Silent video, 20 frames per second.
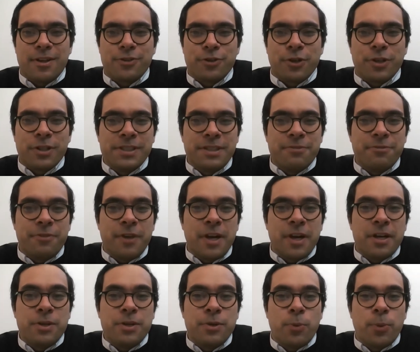only
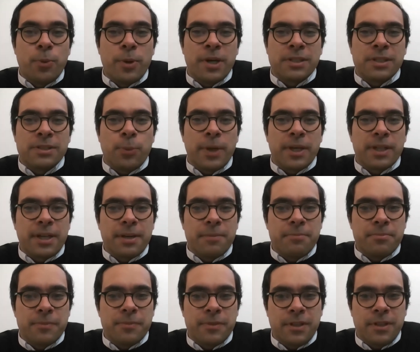very well
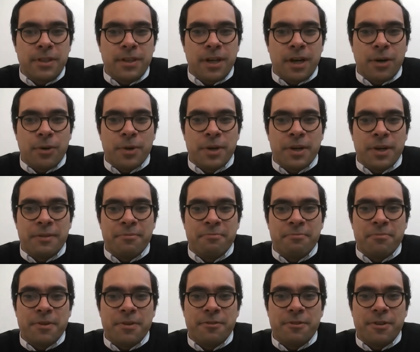welcomed in
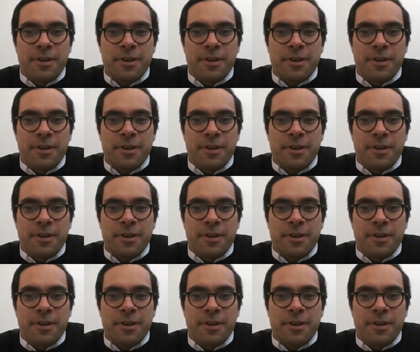our